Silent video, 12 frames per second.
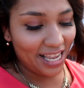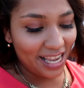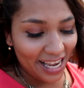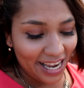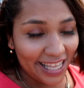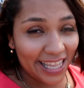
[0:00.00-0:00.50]

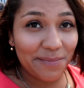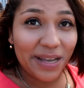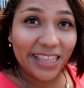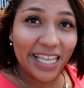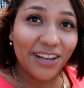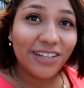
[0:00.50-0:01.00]
And then
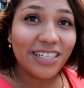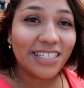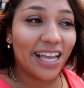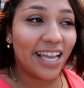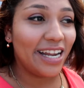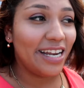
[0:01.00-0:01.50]
Mateo
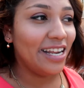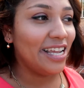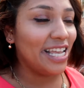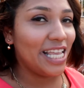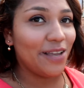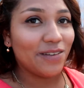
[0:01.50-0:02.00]
decided
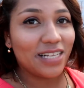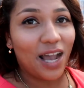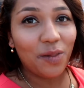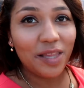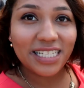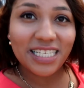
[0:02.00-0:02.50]
he was
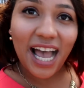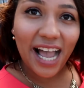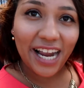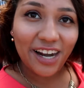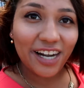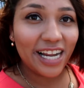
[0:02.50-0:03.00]
not only
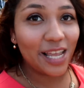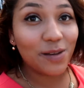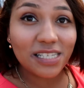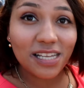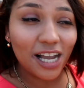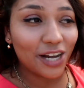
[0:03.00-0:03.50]
tired, he
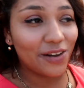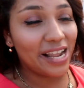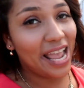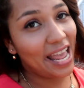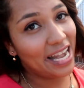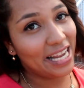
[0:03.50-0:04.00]
was hungry
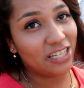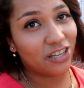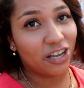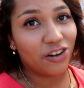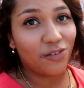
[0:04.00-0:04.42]
and he took a